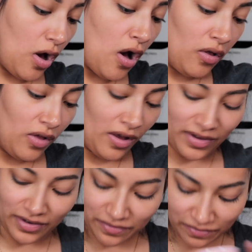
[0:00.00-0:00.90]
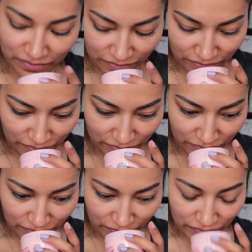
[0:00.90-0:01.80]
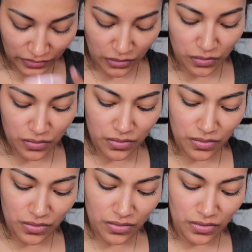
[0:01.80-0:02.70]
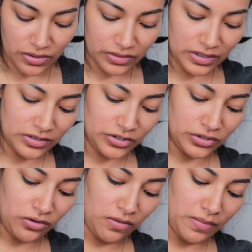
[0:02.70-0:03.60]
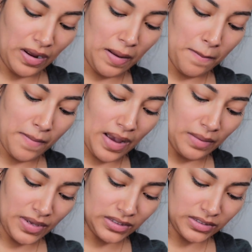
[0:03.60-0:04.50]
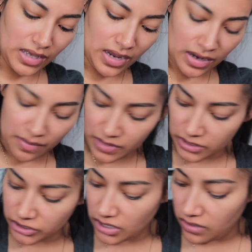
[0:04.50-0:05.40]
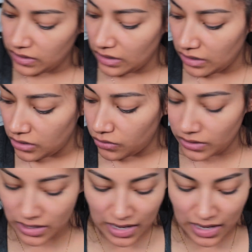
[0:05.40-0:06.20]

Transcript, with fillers: all on. Ooh, these are just going by my bedside. I'm not sharing con